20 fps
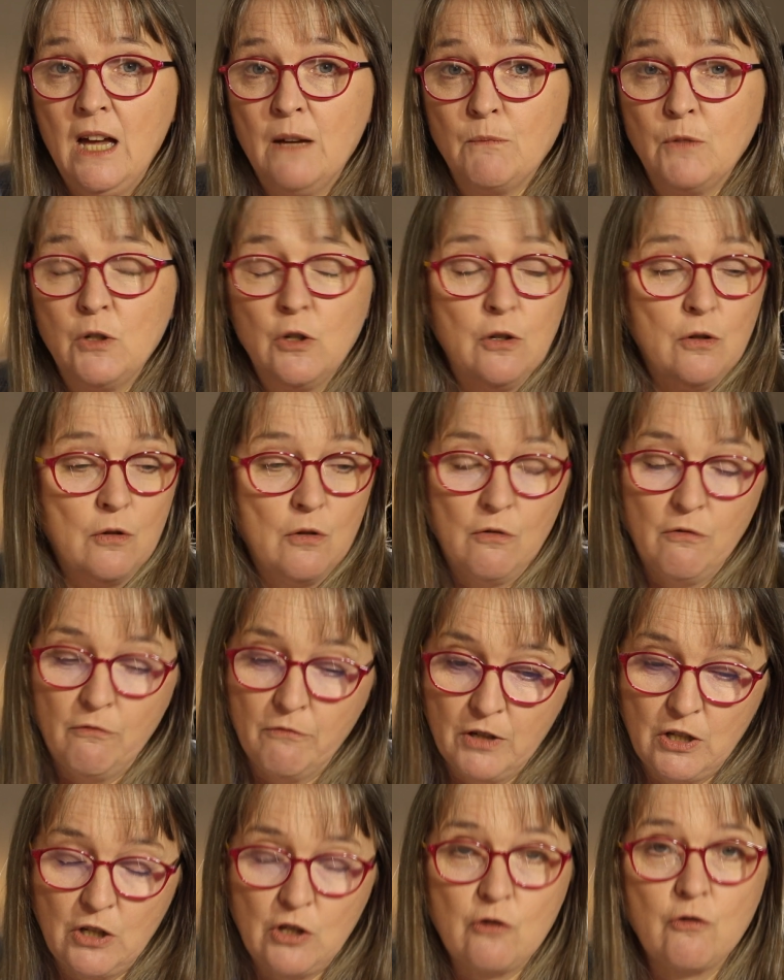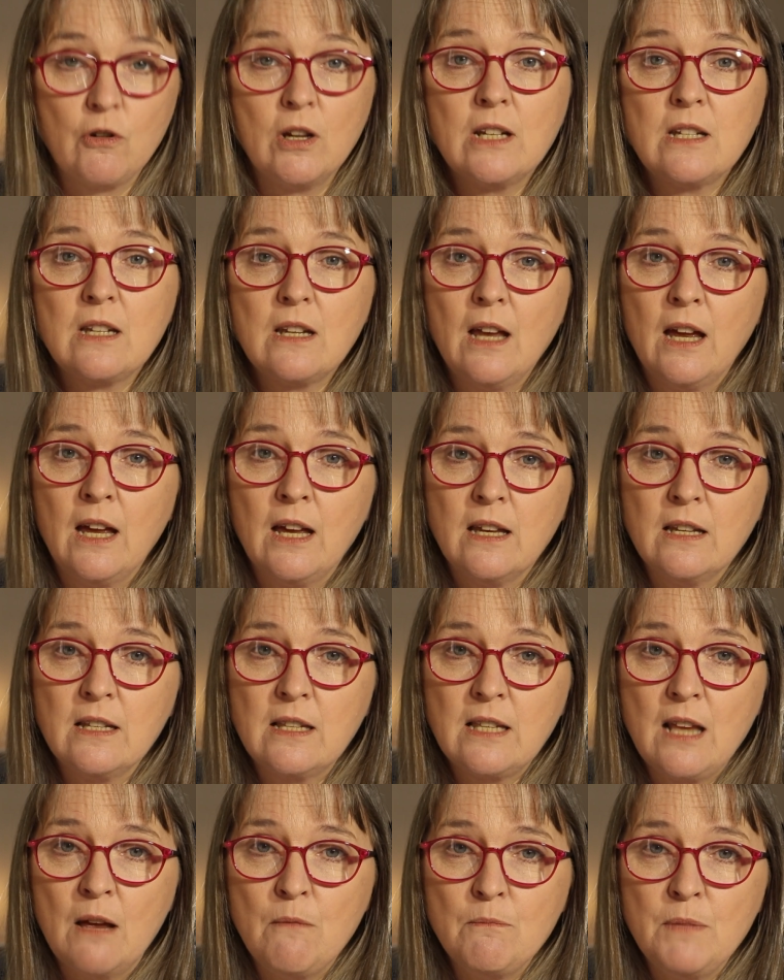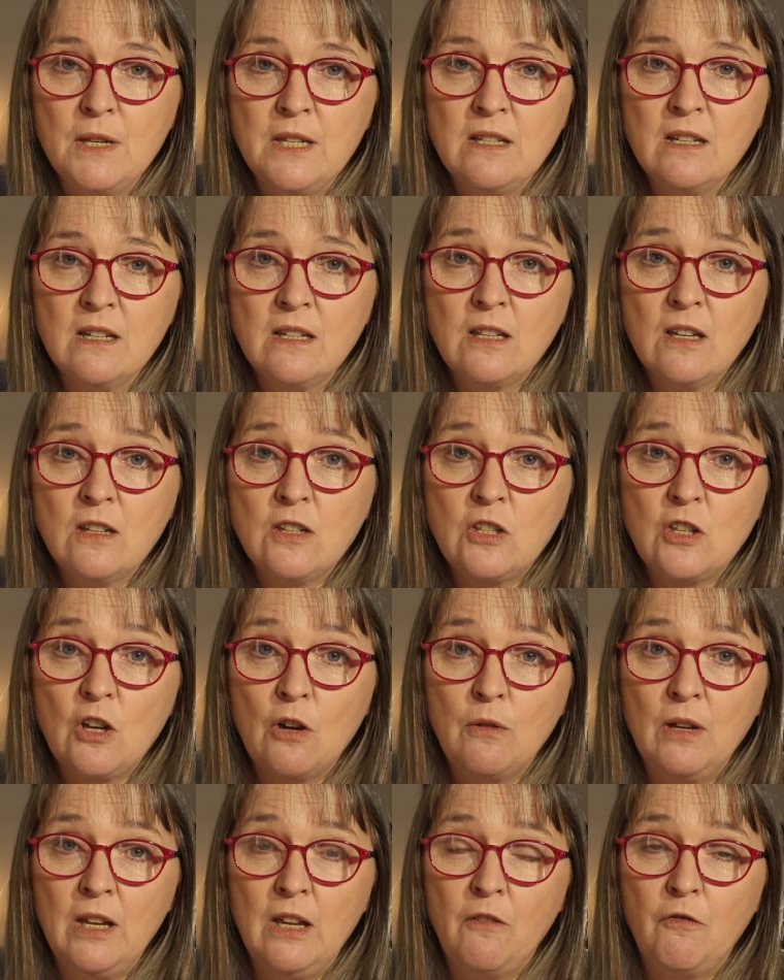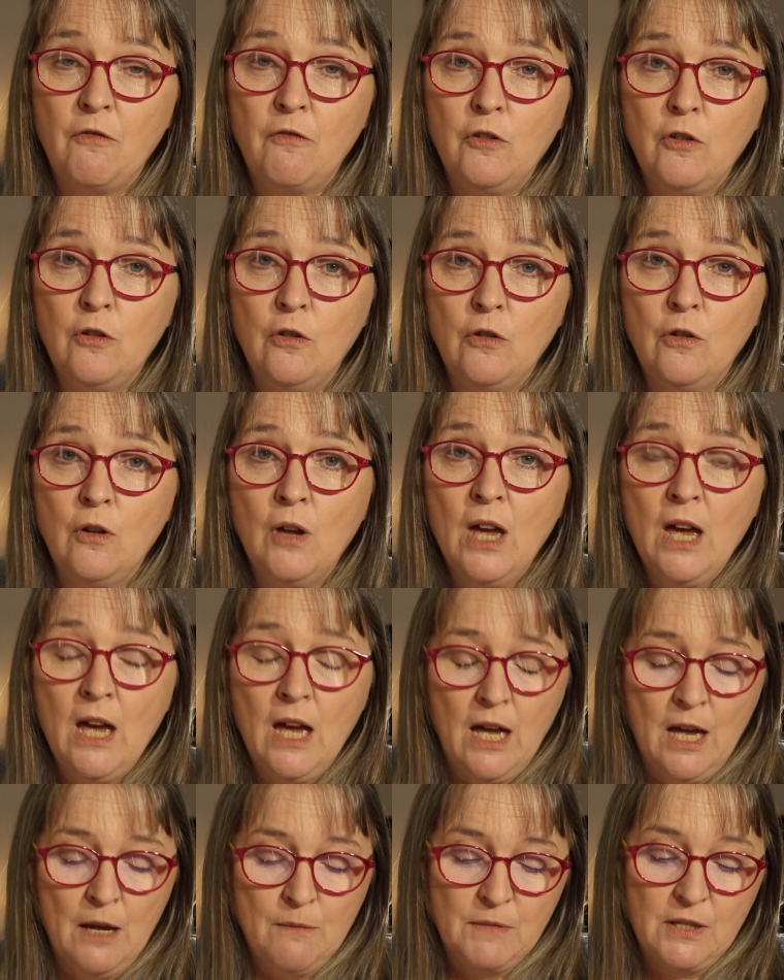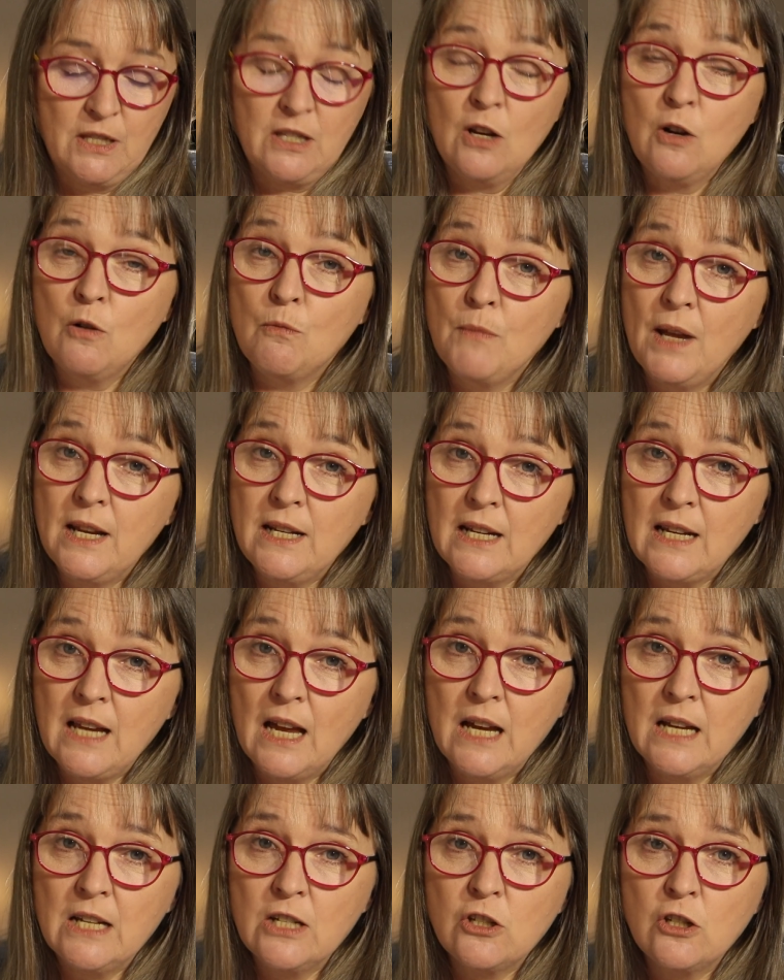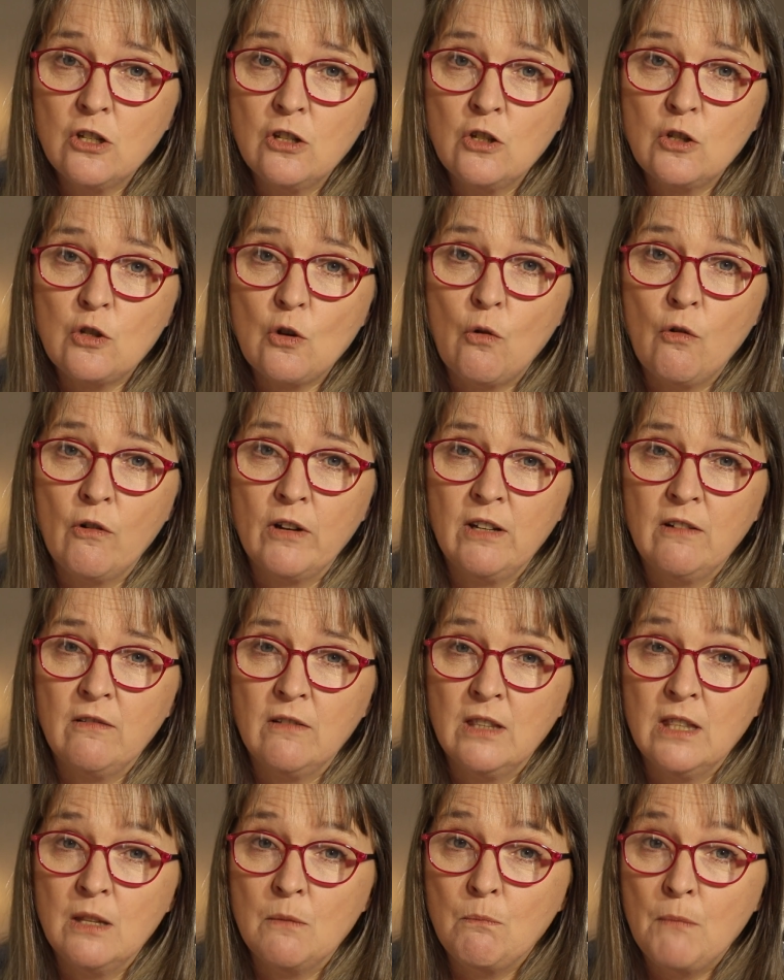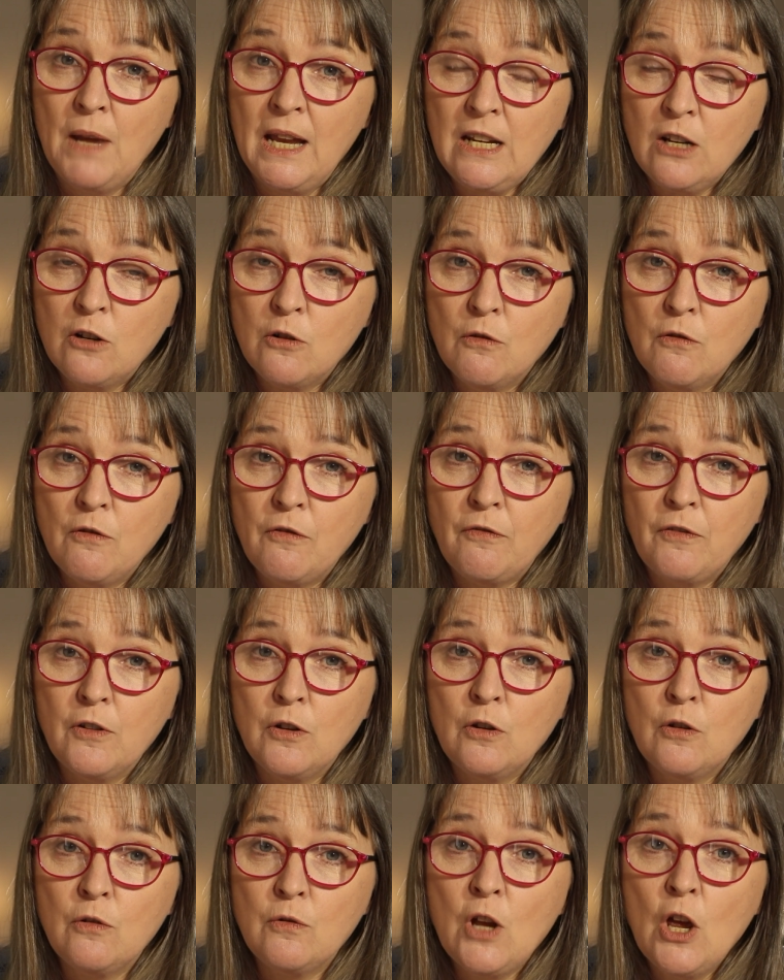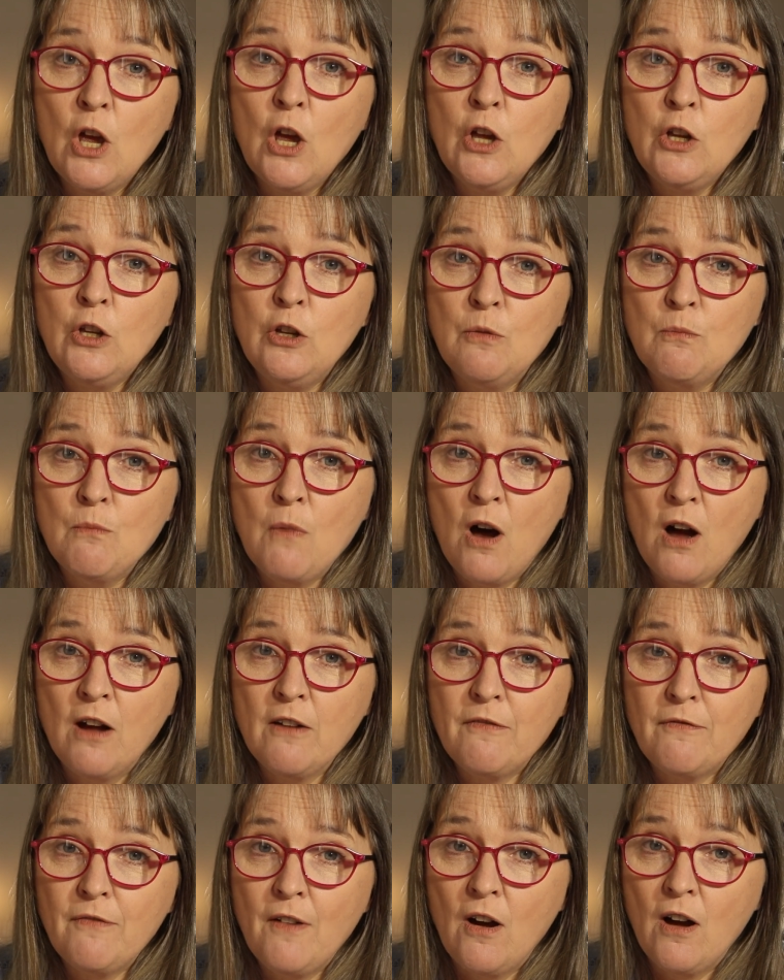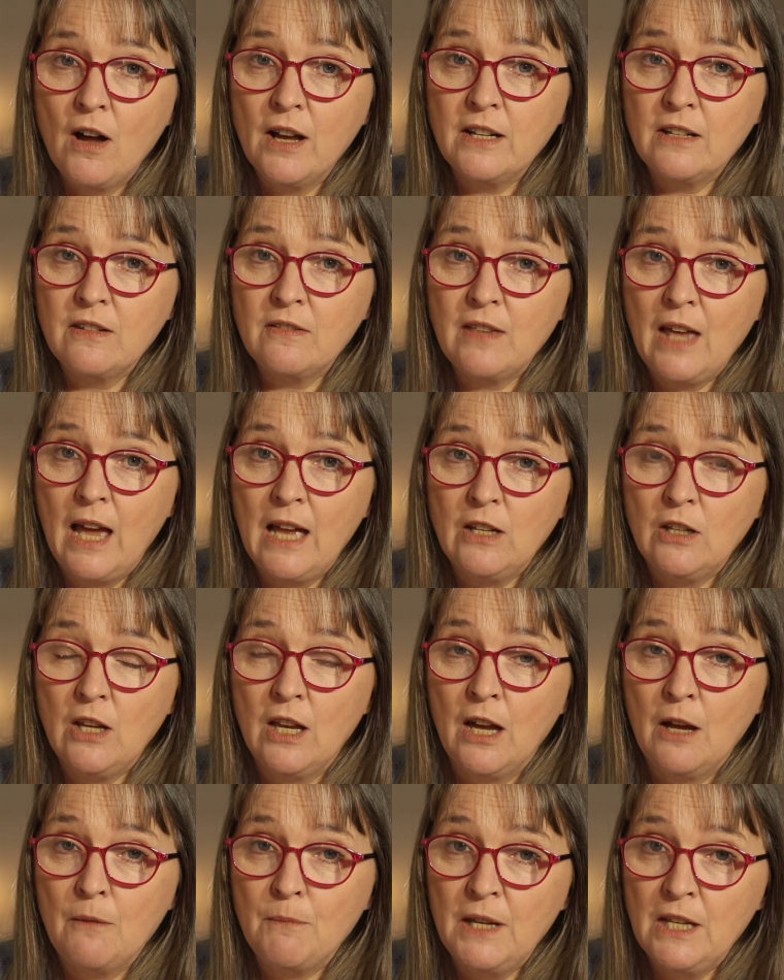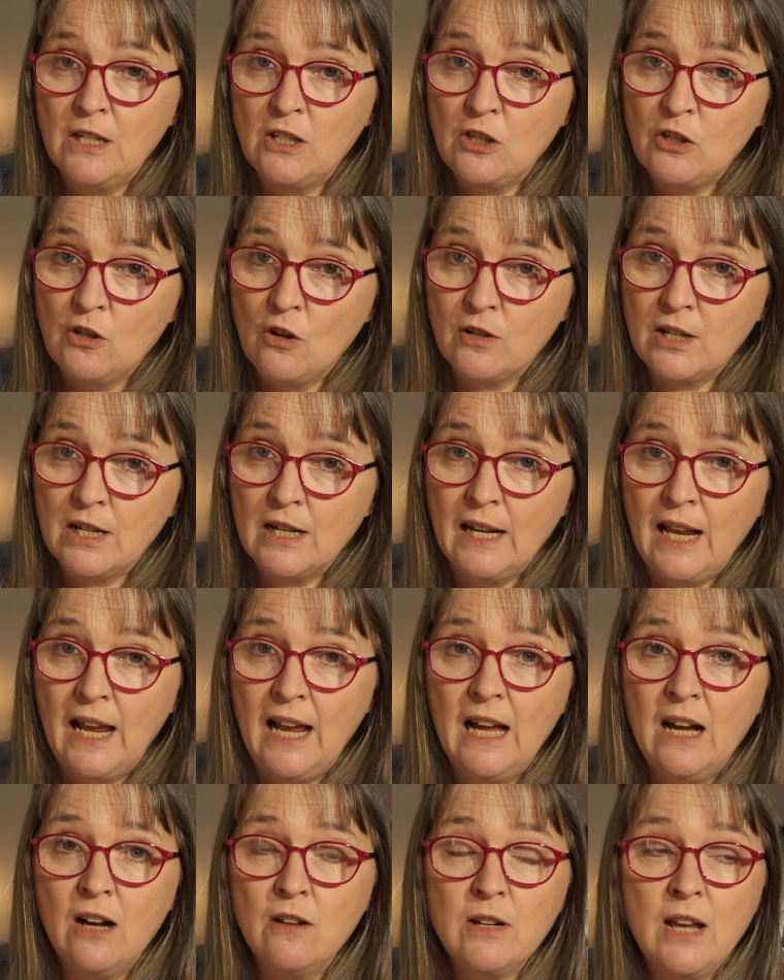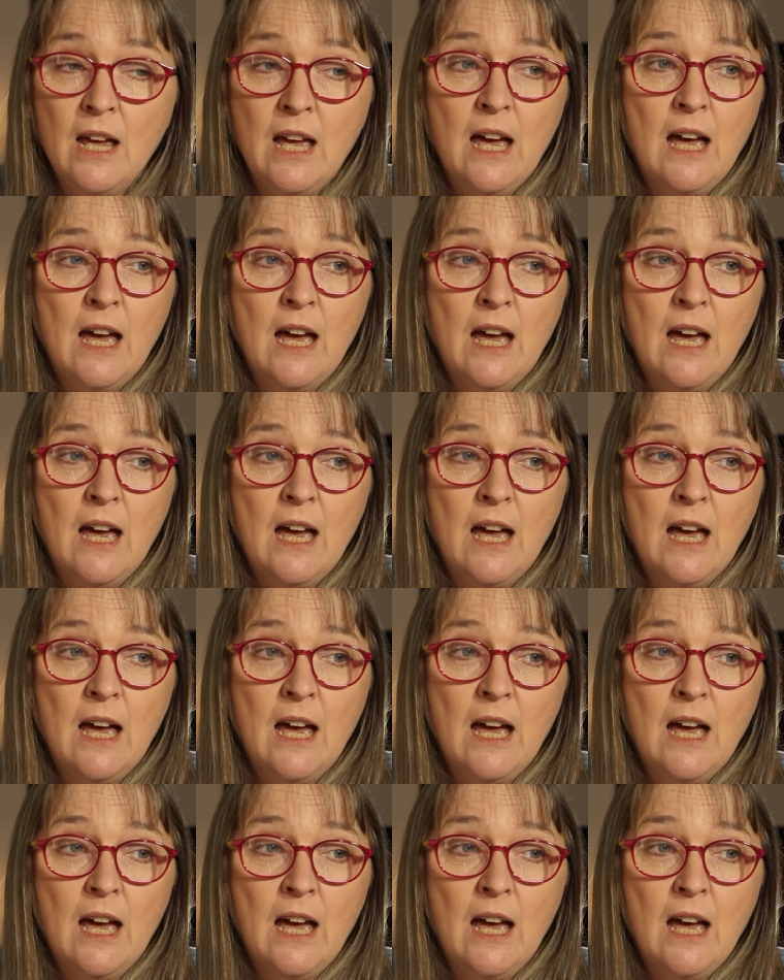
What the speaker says: Google restrict some businesses. So if you sell medications or you're in the medical field, you might find that it's not allowed.